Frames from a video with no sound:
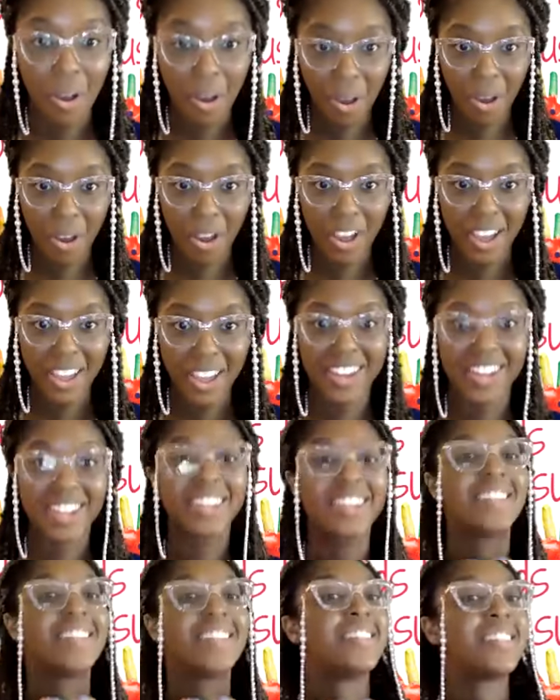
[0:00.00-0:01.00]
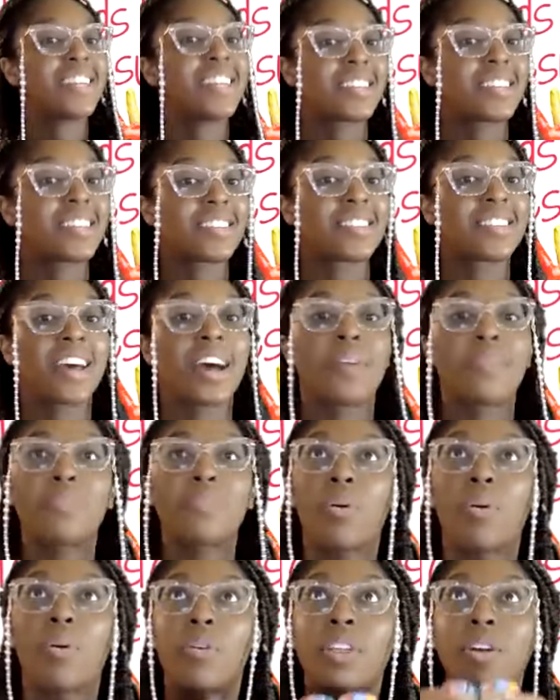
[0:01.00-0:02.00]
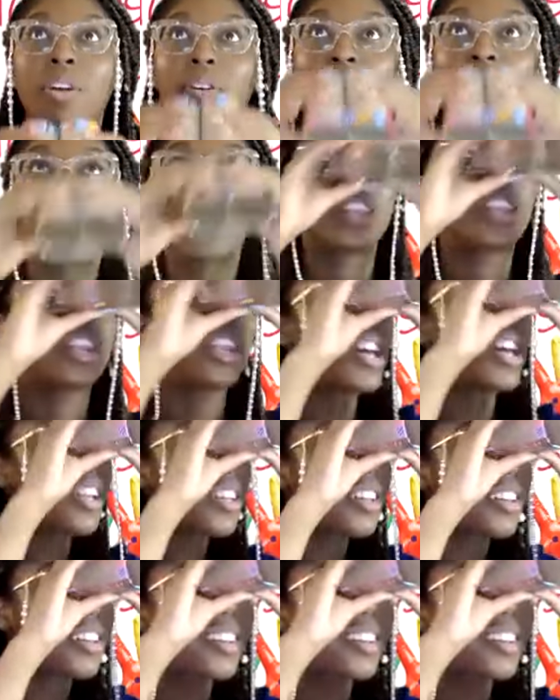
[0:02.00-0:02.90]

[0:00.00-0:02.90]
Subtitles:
on Jesus. I'm only going to look